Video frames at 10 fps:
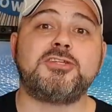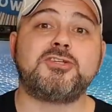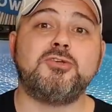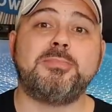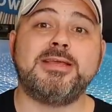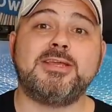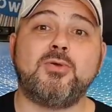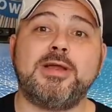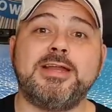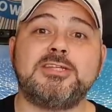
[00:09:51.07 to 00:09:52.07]
on a 2p
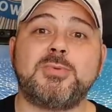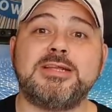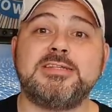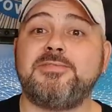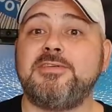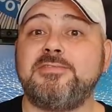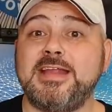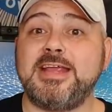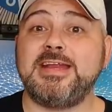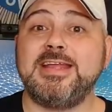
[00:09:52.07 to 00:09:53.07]
coin in
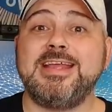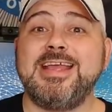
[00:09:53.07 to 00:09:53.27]
2015